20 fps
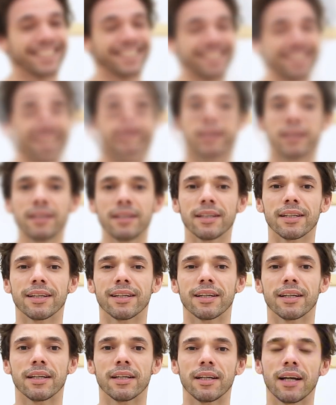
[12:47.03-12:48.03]
I think
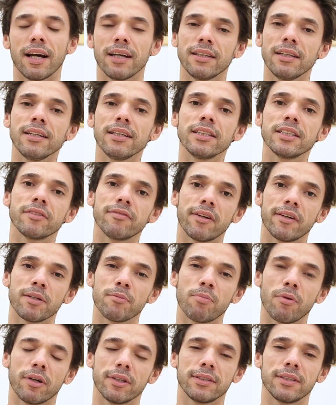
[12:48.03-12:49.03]
it's very
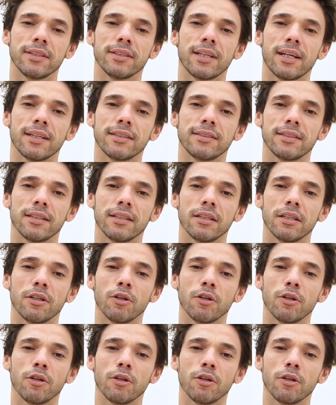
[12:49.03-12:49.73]
important that